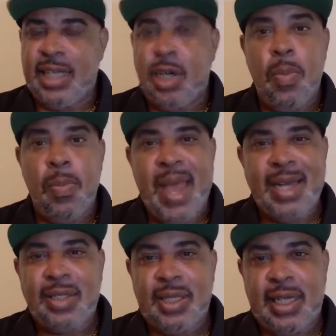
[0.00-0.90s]
don't
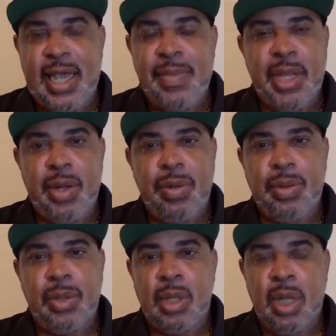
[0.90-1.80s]
manage the game. They
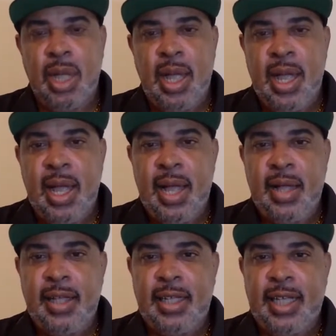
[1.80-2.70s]
don't.
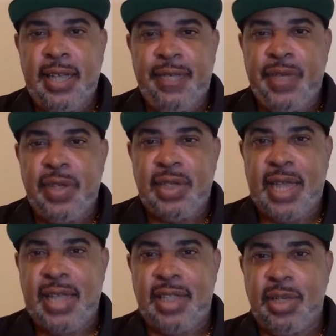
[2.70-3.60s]
It feels like